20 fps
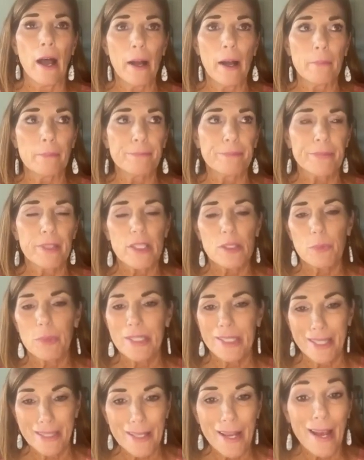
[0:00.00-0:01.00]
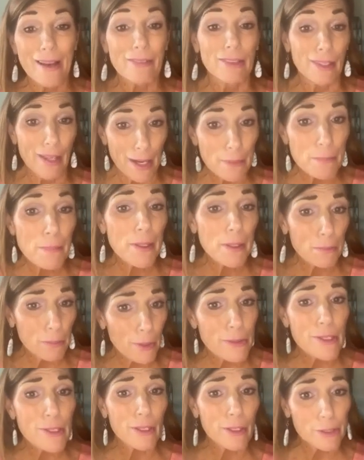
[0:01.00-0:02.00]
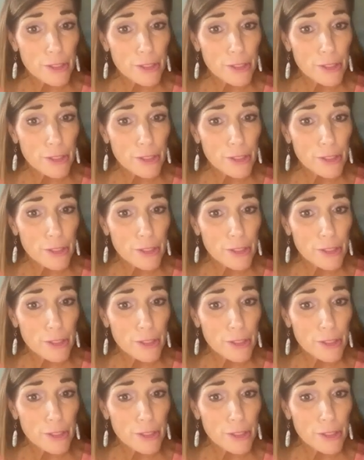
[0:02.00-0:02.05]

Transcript: tend to have a lot of pit bulls at our shelter.